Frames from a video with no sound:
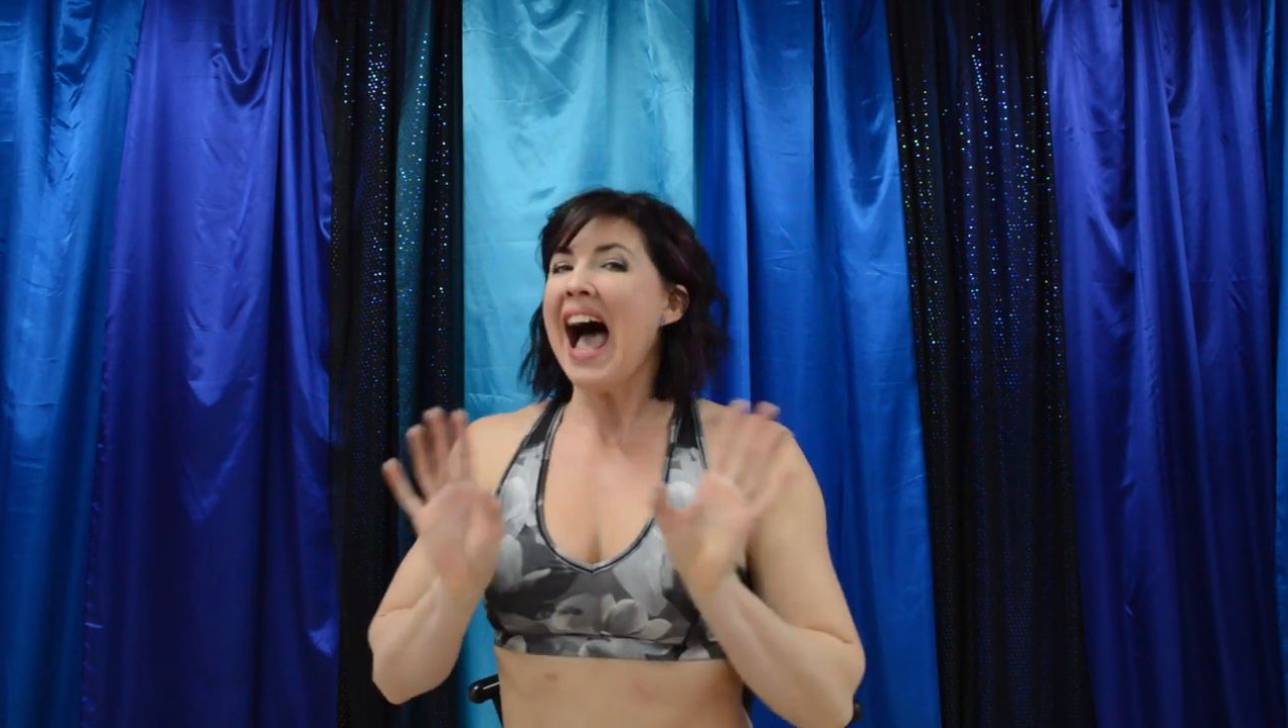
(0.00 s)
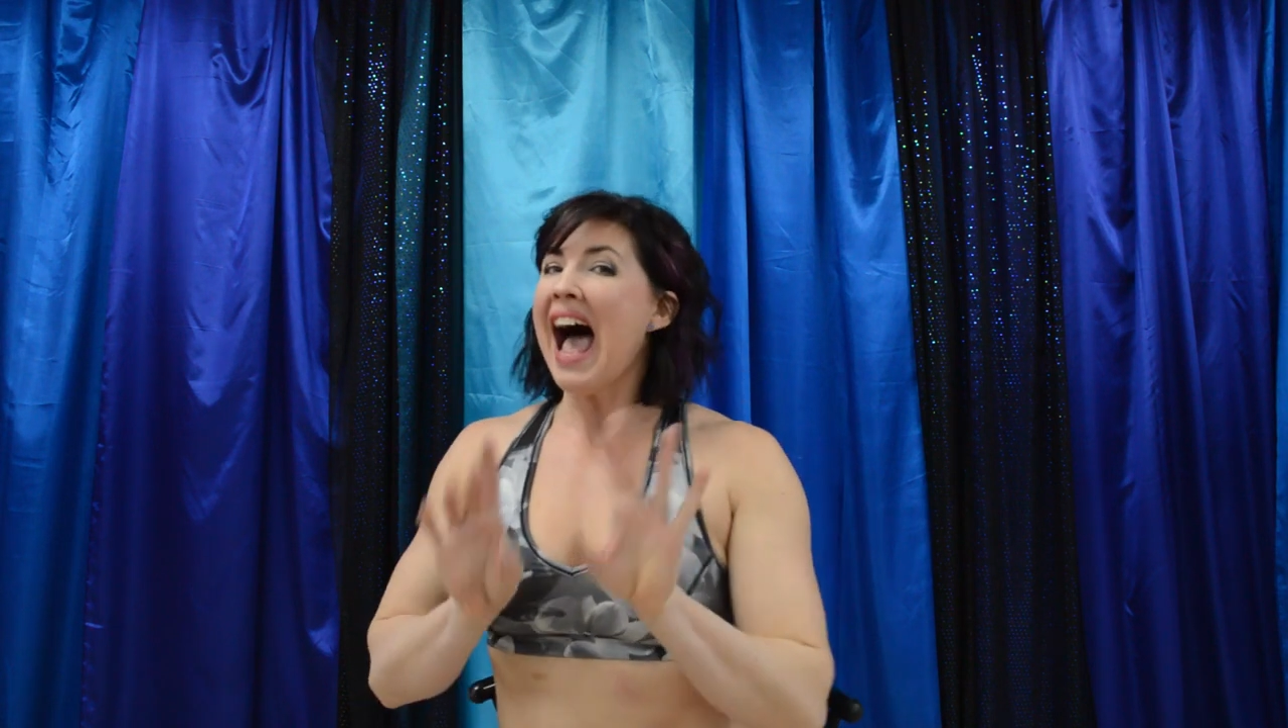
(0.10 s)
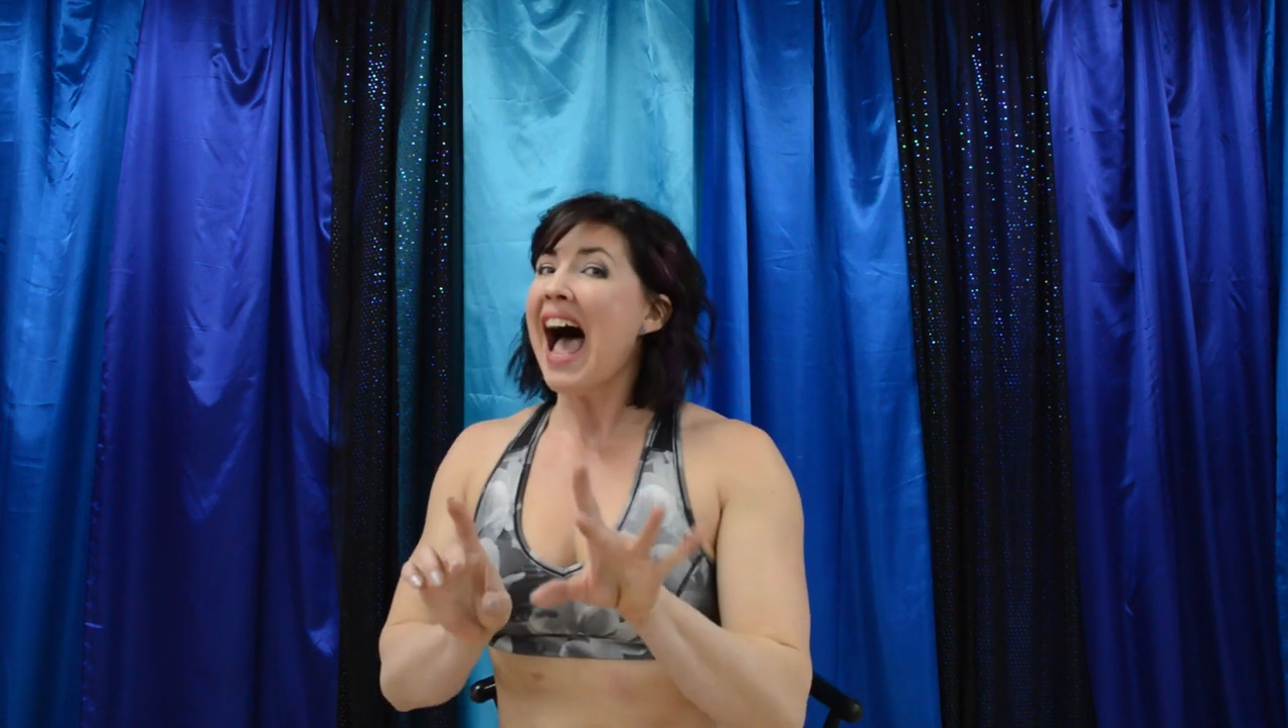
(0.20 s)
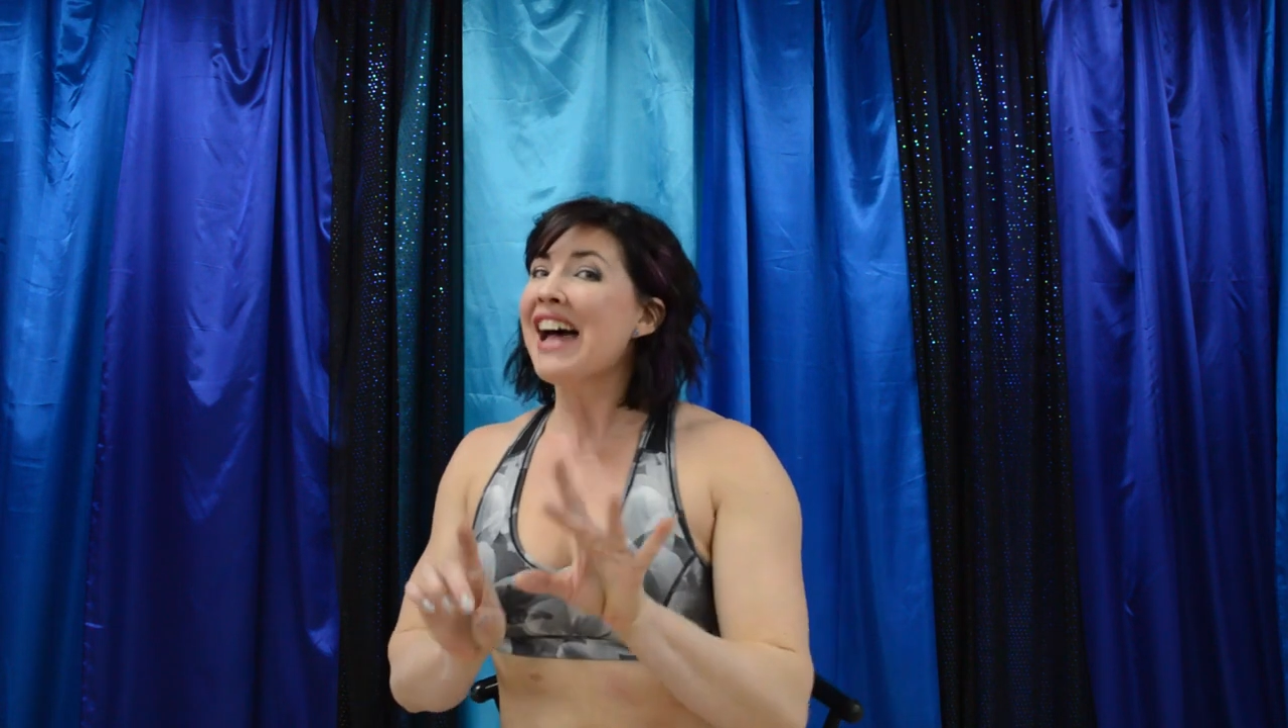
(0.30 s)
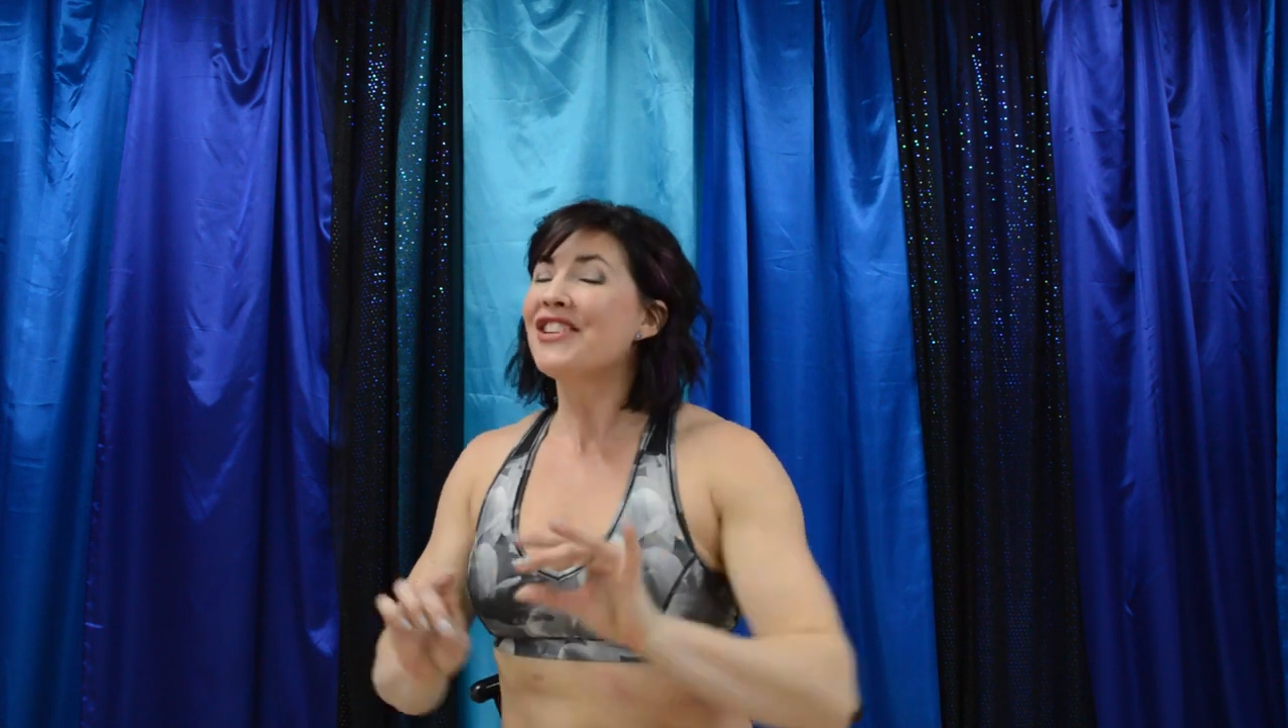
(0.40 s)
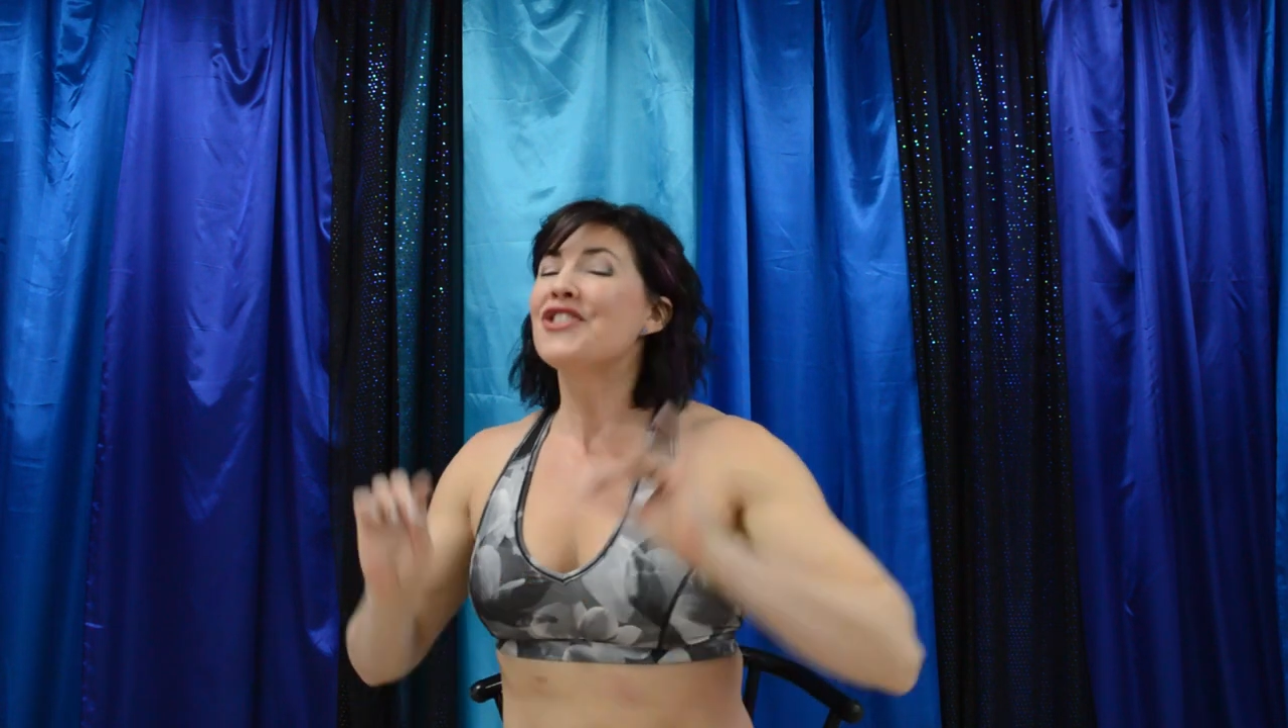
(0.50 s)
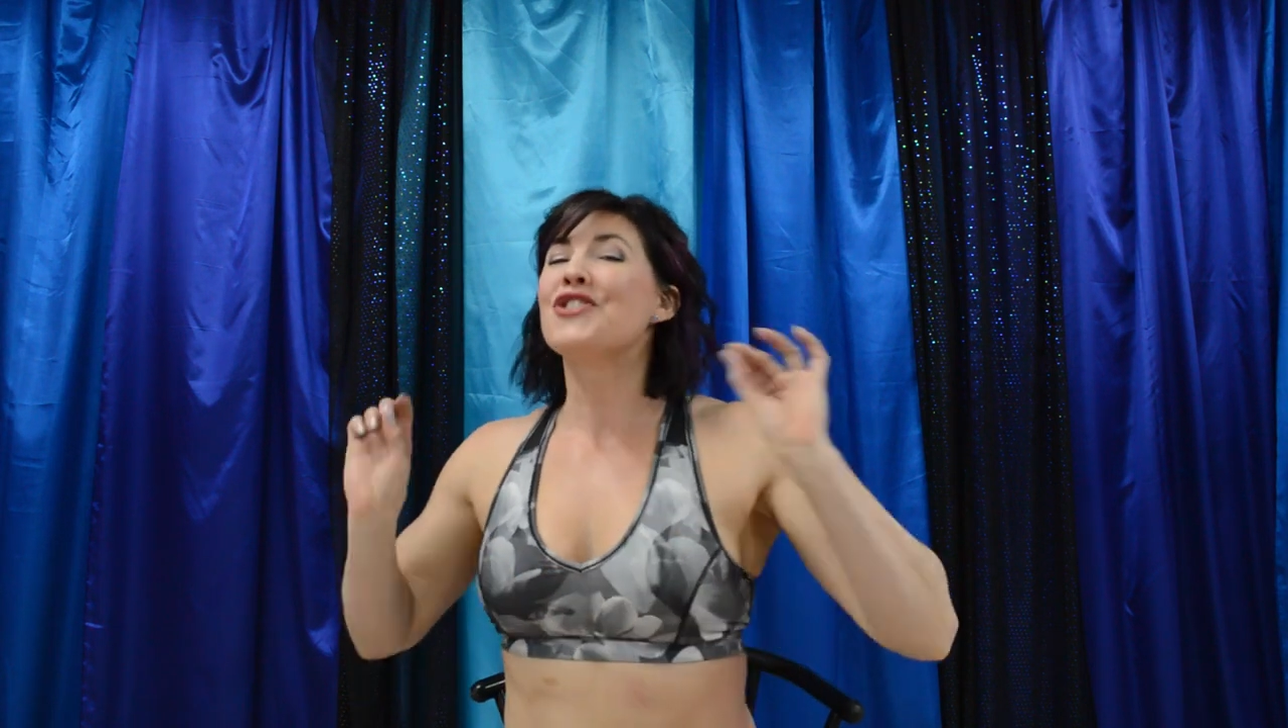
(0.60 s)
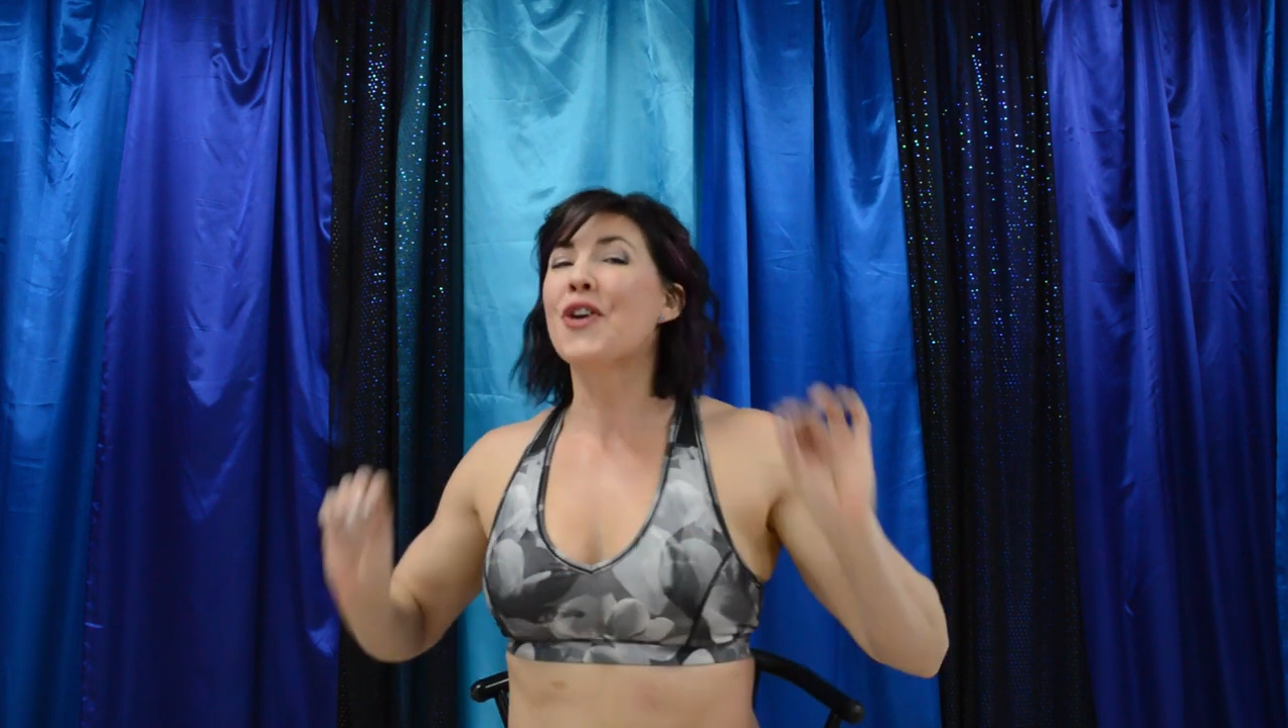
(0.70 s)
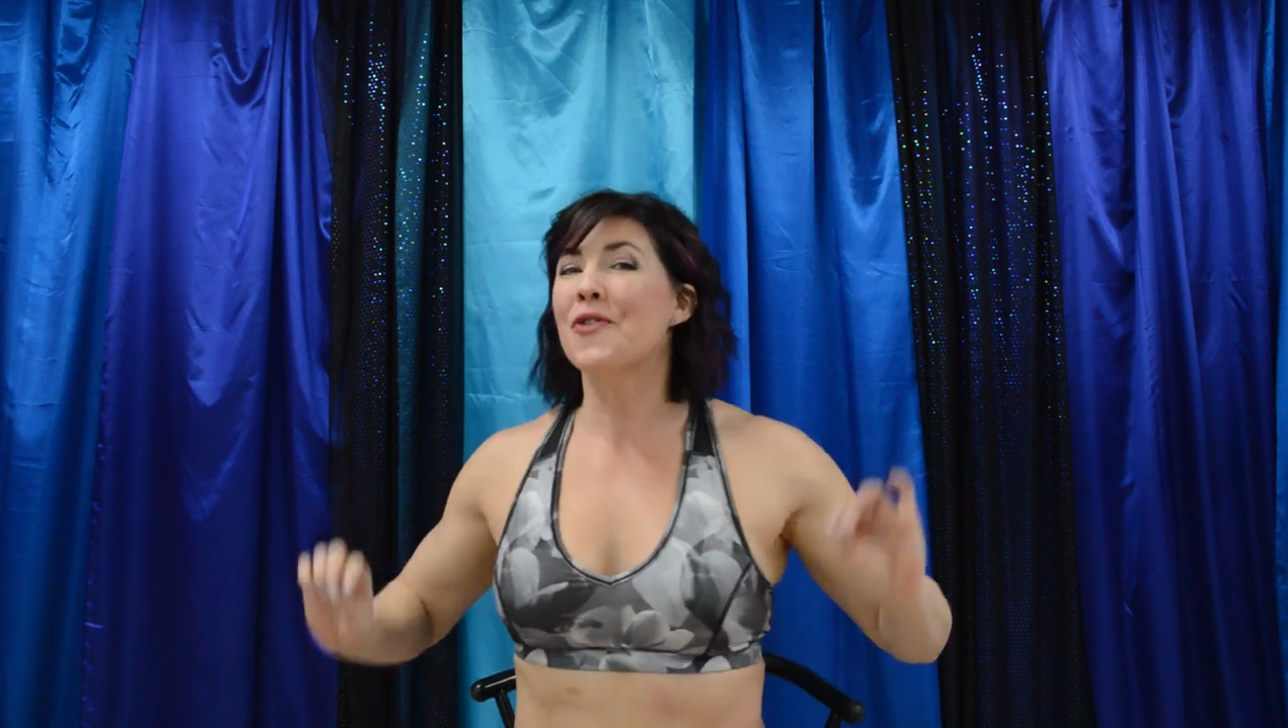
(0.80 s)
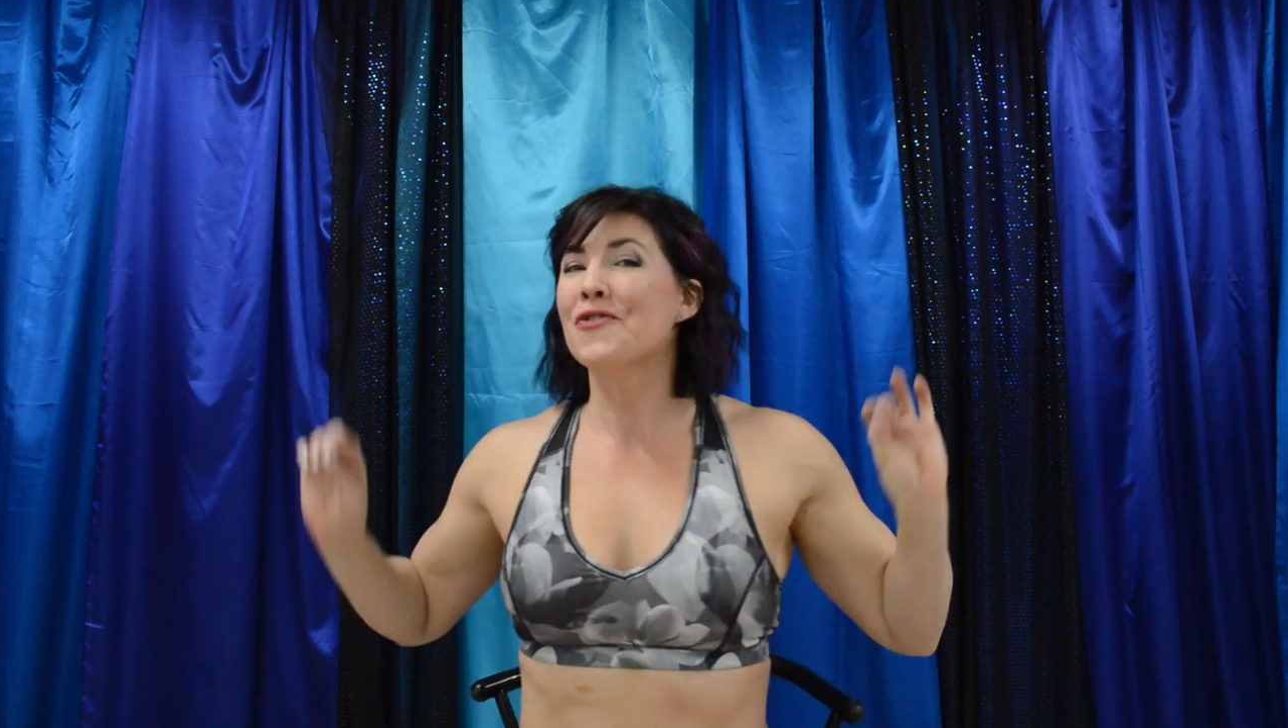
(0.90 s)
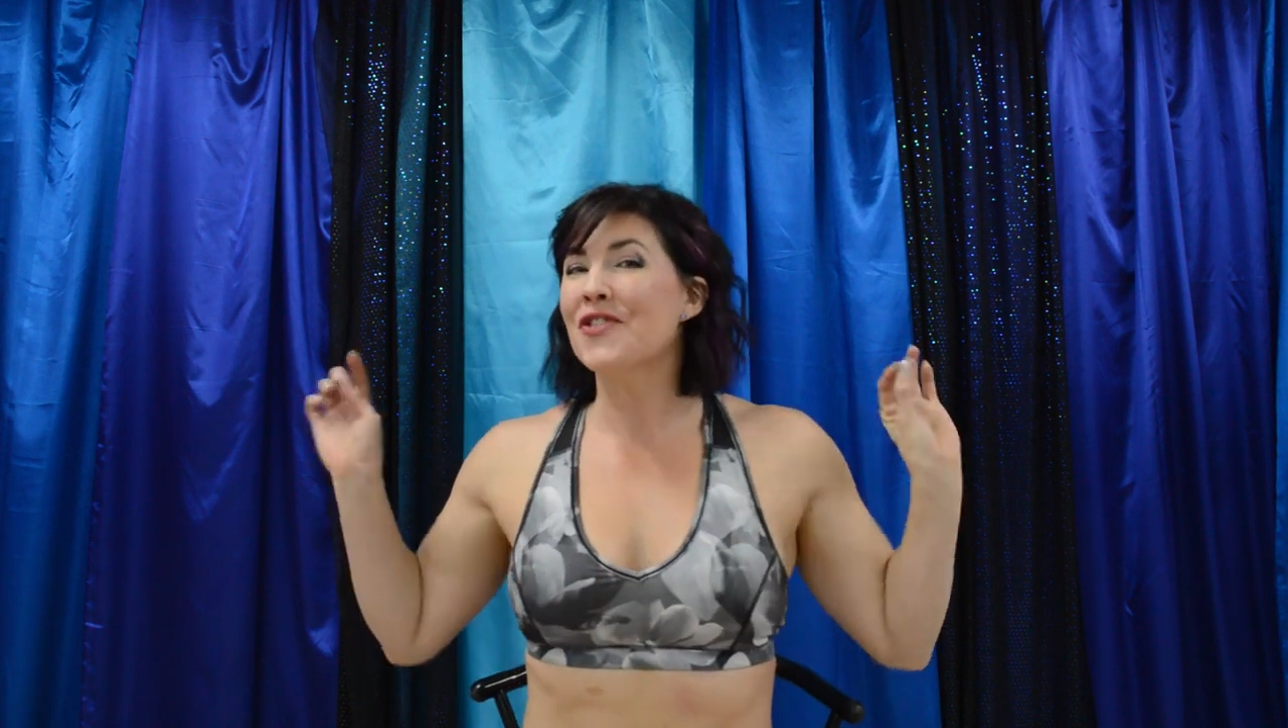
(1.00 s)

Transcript: And don't